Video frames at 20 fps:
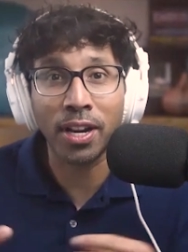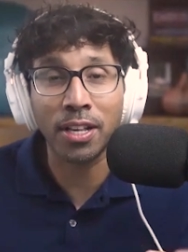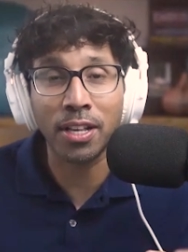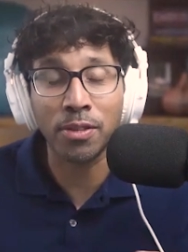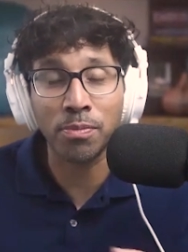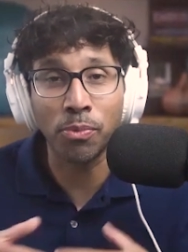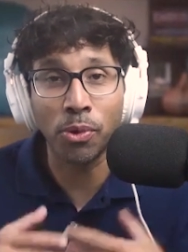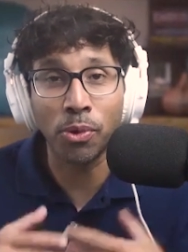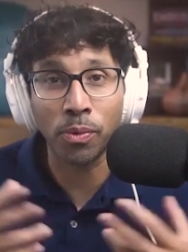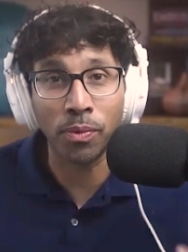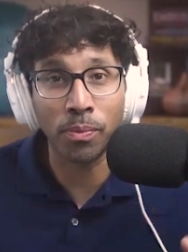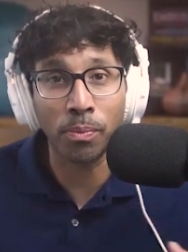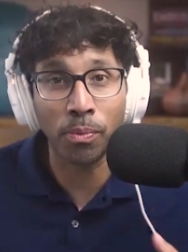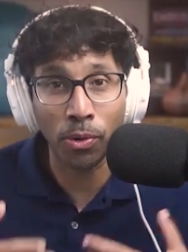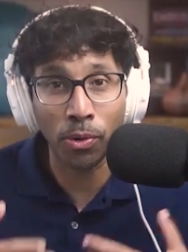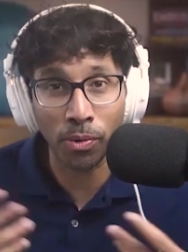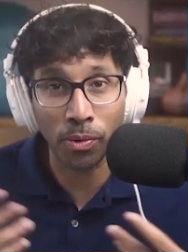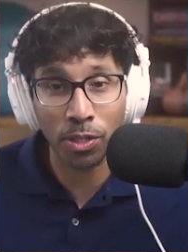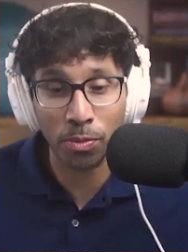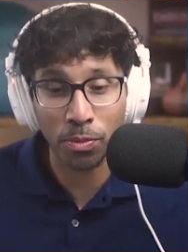As more
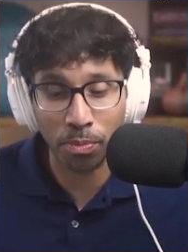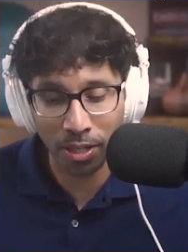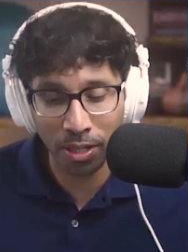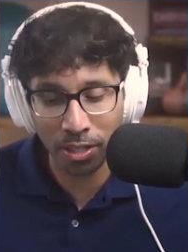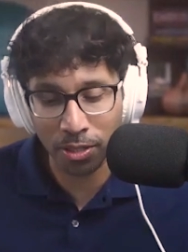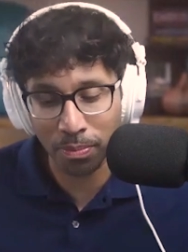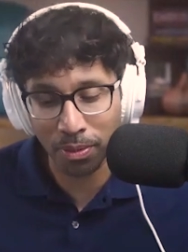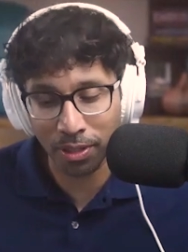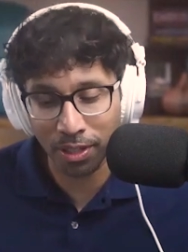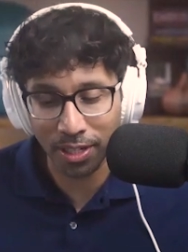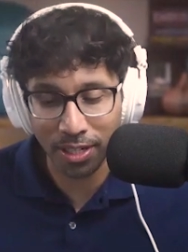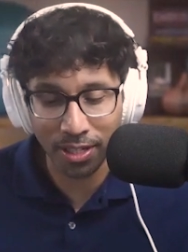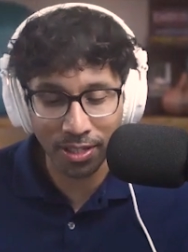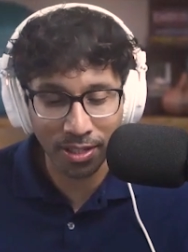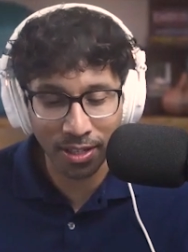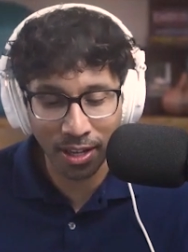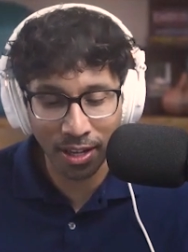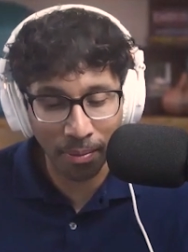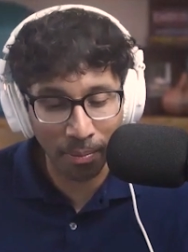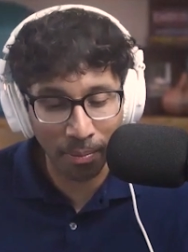responsibilities
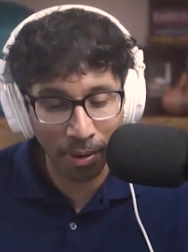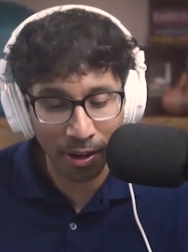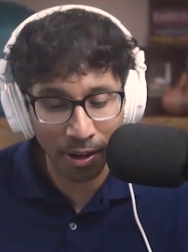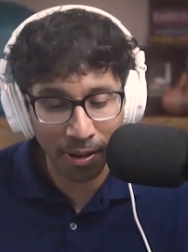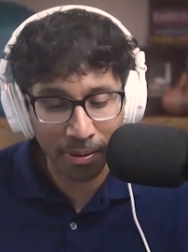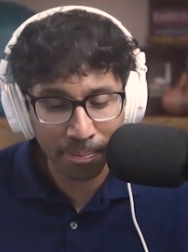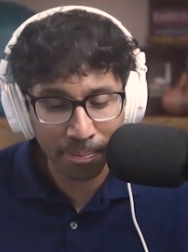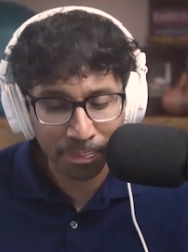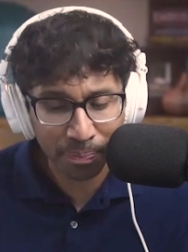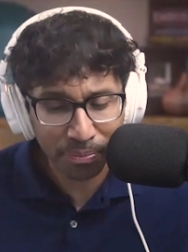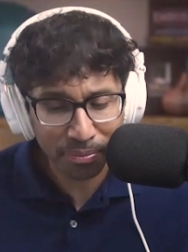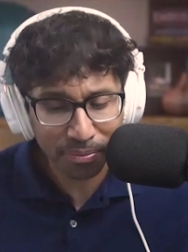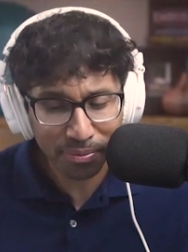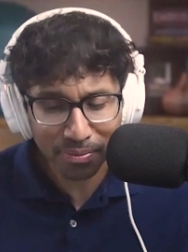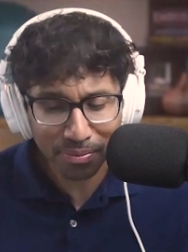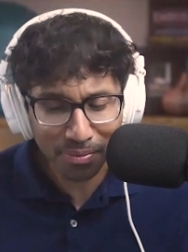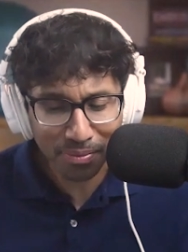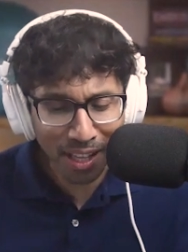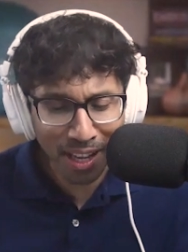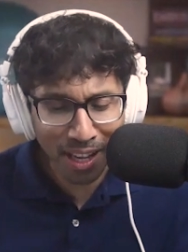come on.
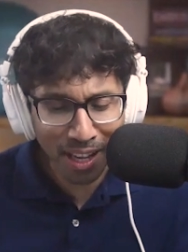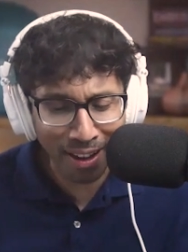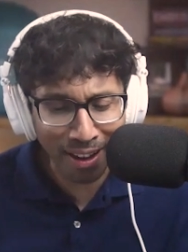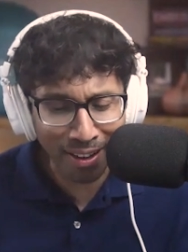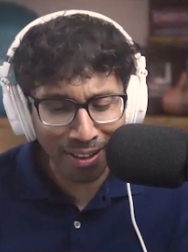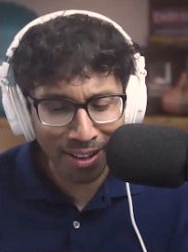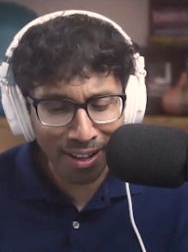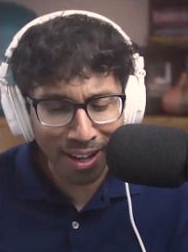And